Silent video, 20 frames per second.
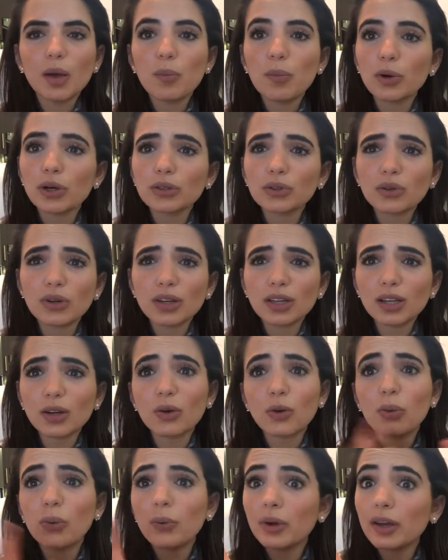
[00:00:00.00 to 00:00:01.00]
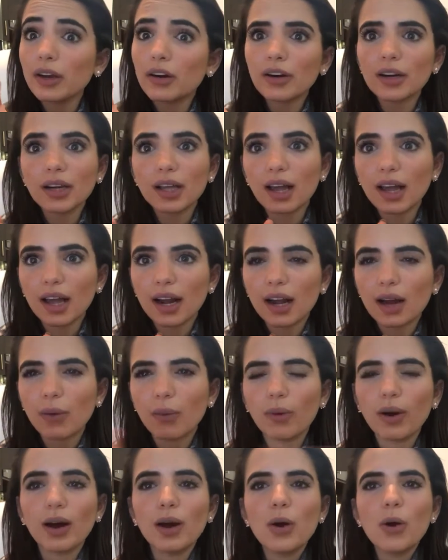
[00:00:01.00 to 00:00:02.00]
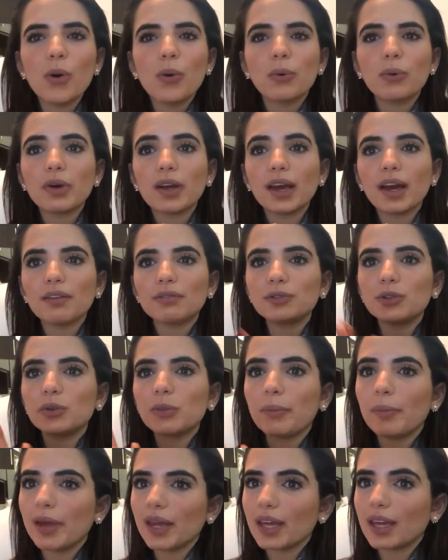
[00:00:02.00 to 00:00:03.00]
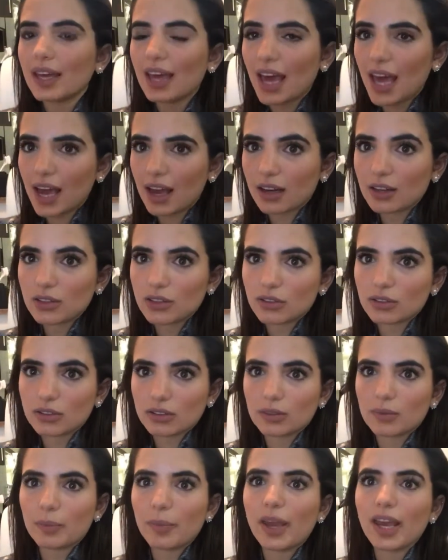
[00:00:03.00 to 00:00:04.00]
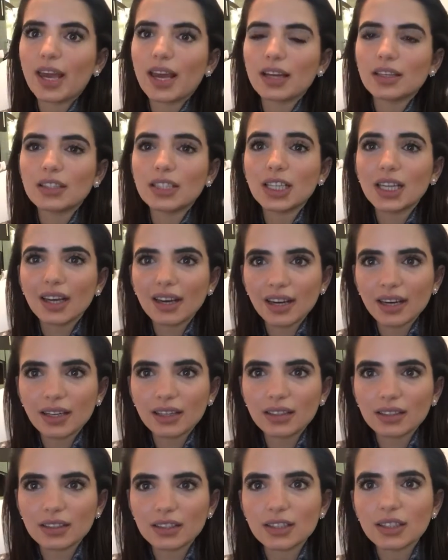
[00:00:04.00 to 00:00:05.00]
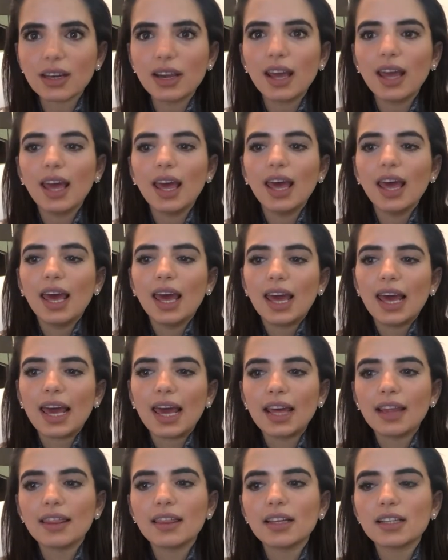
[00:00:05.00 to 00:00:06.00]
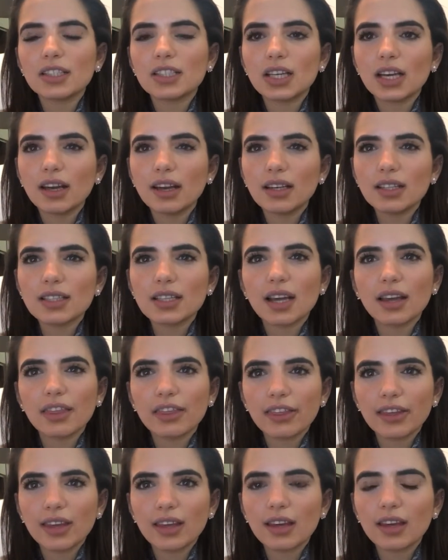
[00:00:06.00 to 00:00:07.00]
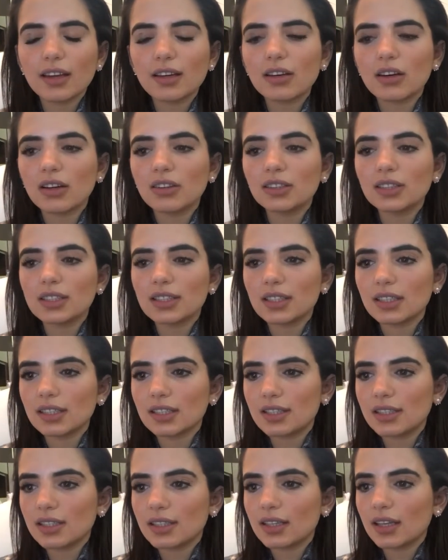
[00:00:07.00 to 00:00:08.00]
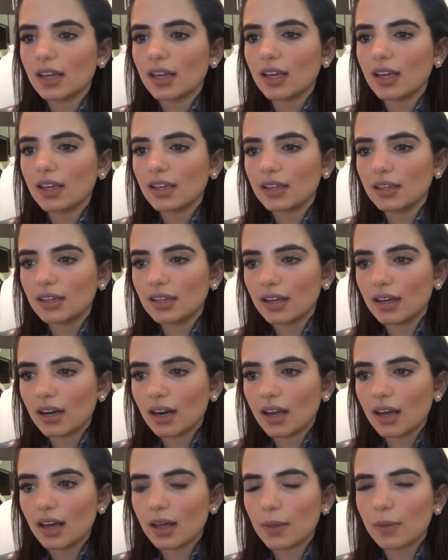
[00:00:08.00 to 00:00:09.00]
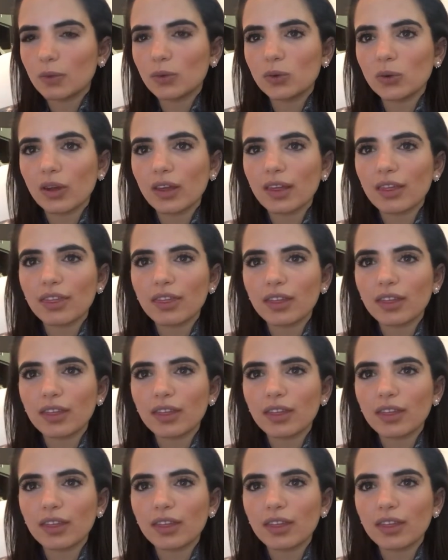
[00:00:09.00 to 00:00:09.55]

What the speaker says: Puerto Rico, we are Nicaragua. We have to make action, make a change. And the change, I think, it consists in doing